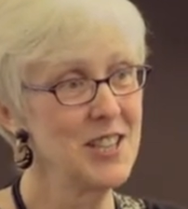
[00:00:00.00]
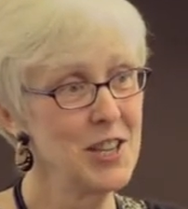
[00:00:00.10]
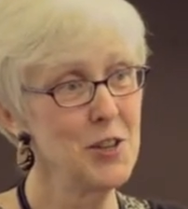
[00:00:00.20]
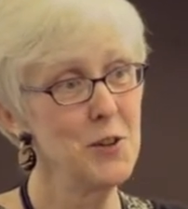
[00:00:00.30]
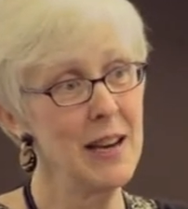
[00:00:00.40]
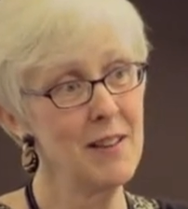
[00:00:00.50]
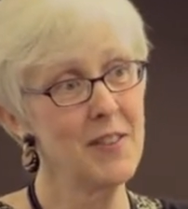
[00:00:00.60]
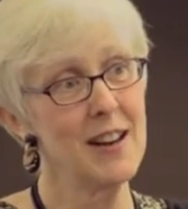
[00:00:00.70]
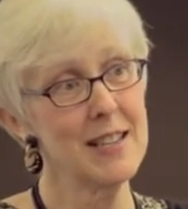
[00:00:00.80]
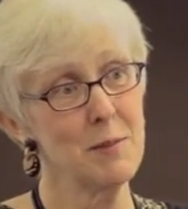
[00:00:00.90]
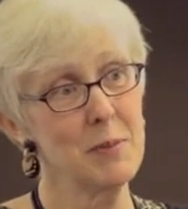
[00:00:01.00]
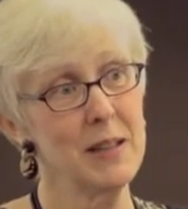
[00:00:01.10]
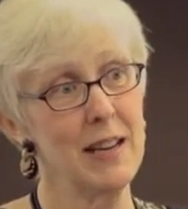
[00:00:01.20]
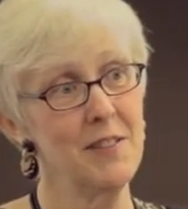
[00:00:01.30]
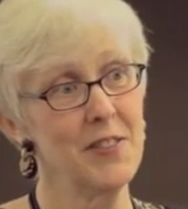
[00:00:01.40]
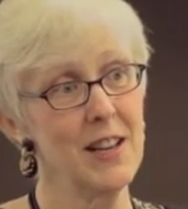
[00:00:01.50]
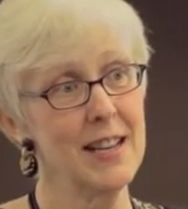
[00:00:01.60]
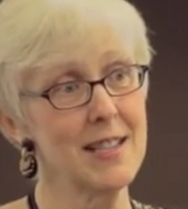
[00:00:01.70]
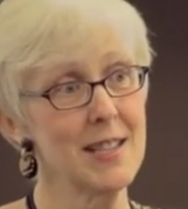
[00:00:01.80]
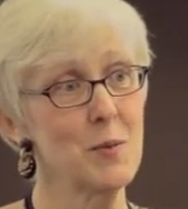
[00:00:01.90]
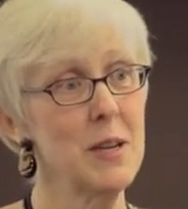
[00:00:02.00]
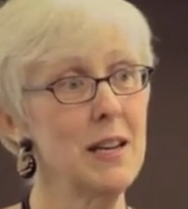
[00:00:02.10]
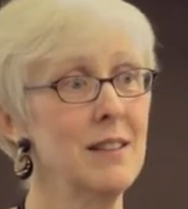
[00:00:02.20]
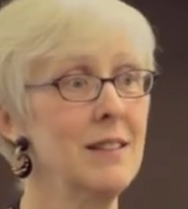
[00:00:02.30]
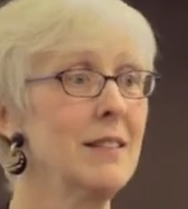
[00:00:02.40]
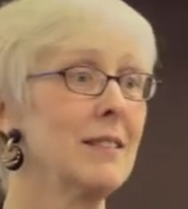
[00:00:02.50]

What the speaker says: You have contemplated flying to Sweden